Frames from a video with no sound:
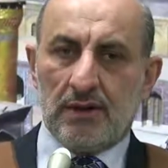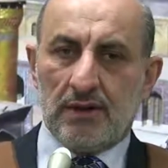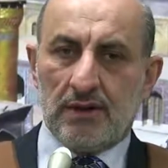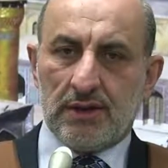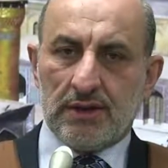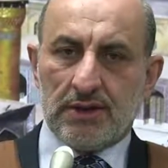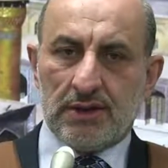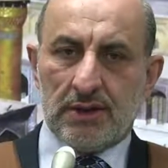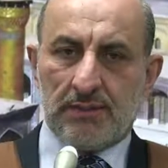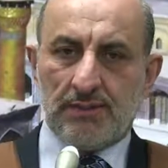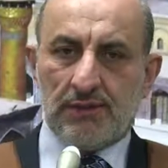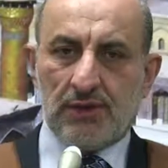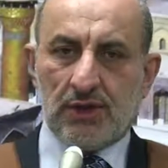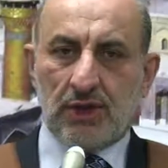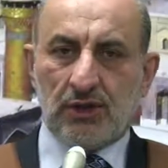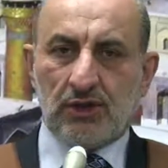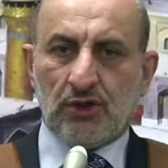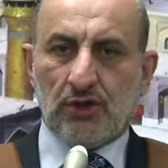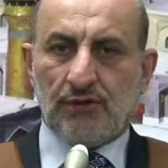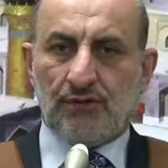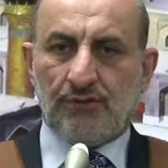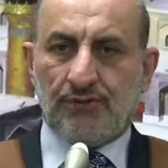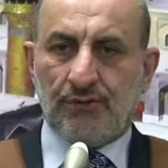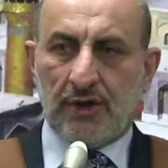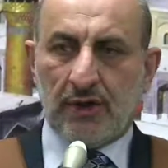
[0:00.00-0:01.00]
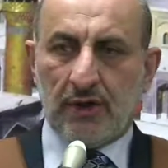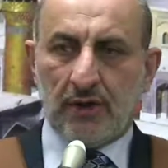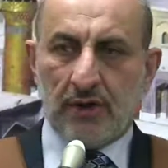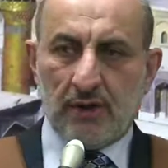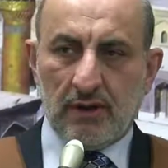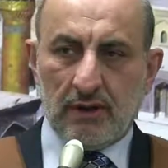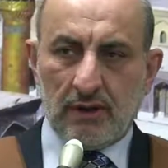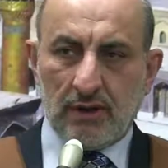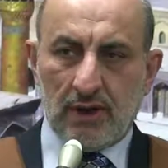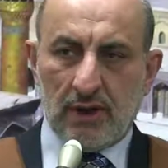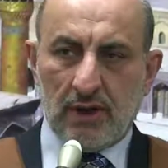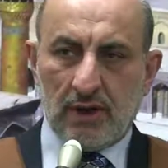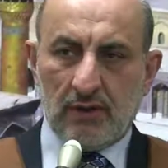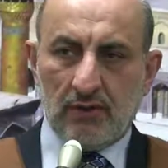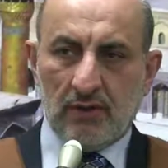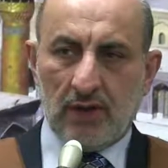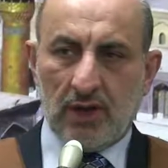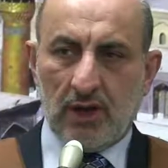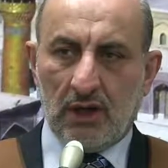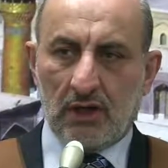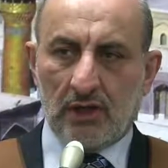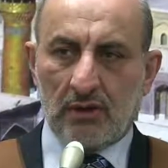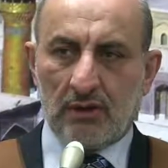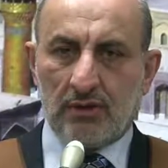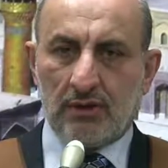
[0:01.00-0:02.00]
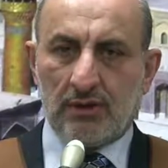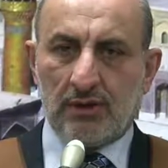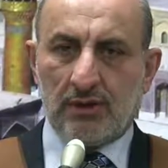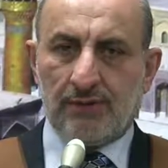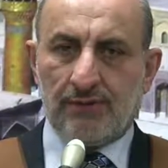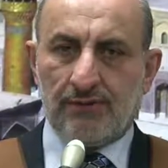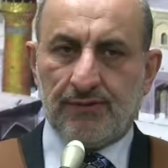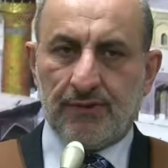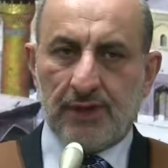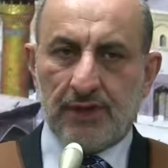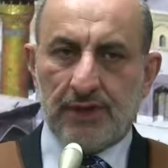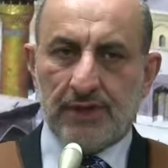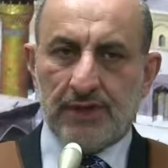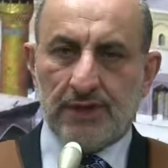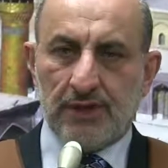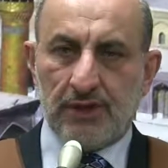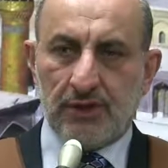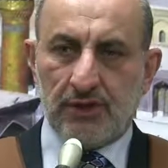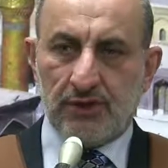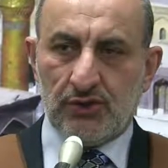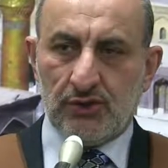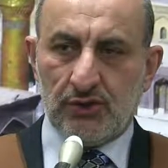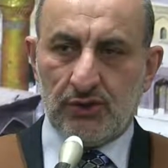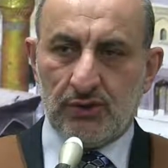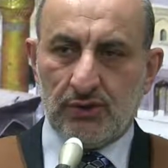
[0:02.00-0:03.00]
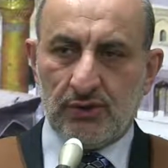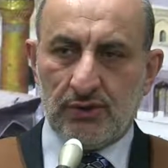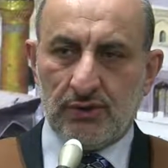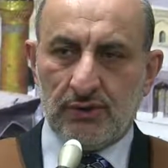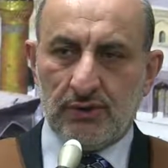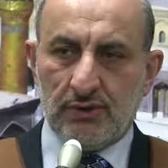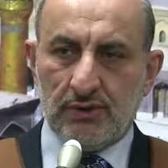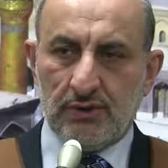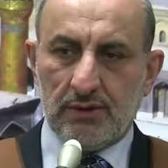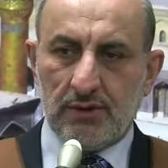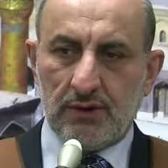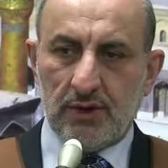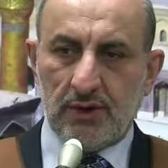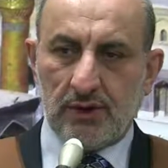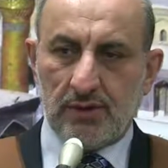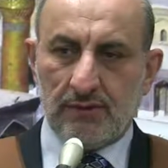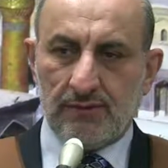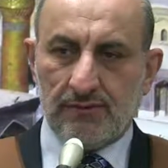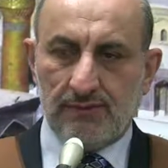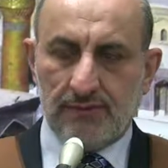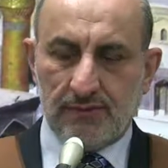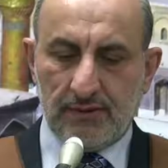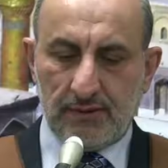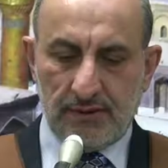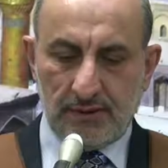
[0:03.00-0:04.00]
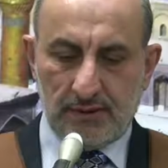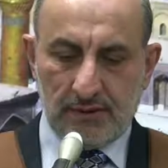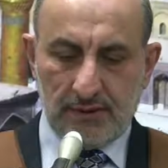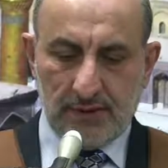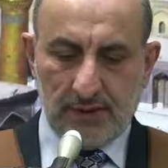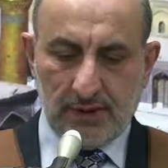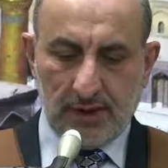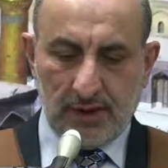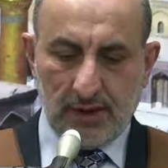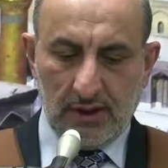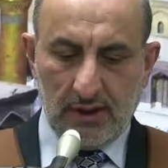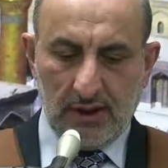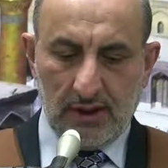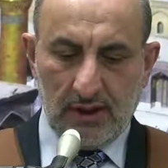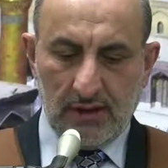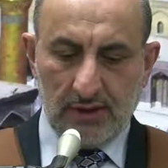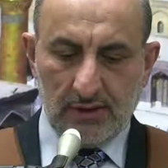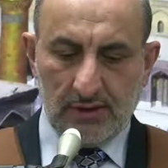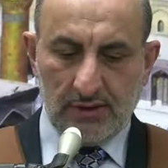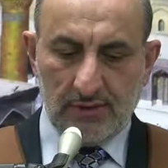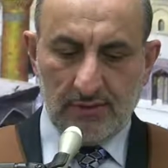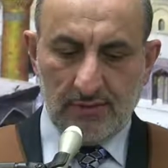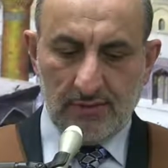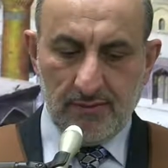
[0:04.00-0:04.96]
The subject of fiqh, and we are on the first issue of taqleed.